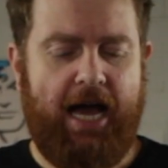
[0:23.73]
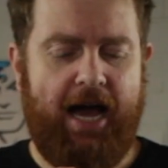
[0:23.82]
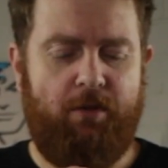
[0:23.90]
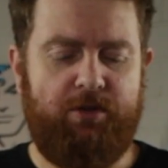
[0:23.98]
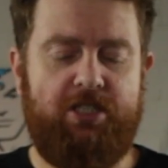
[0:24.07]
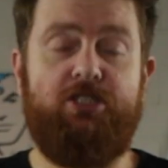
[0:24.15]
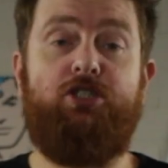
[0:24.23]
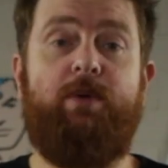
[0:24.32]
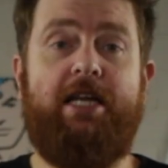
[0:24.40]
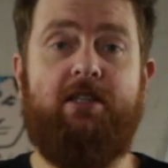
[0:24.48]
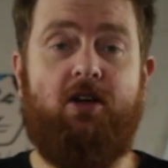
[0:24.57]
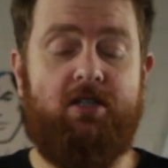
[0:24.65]
Uh, with the two
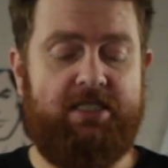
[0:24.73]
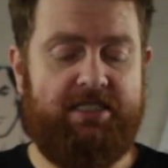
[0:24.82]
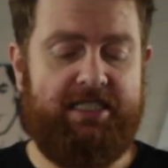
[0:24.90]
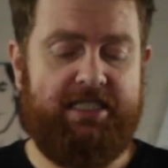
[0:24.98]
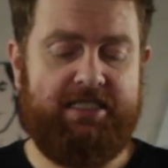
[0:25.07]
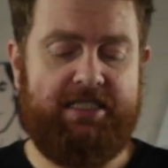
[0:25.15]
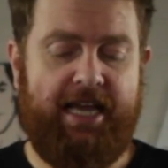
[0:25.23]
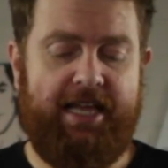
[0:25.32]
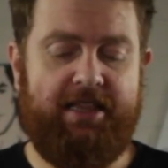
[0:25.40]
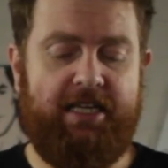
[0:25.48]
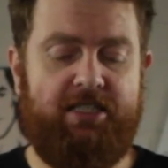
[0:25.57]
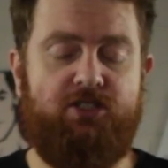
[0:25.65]
analog sticks
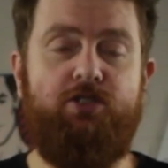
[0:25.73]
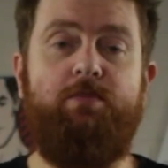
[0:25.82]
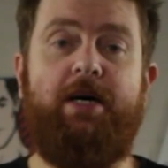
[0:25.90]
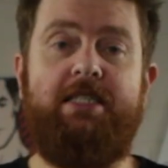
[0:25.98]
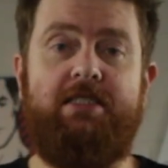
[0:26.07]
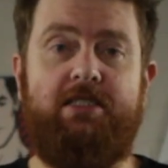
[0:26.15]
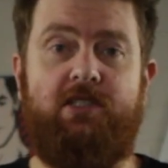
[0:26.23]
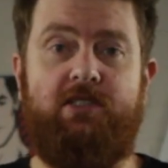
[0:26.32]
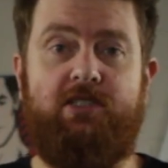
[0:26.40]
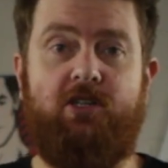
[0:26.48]
and the two buttons on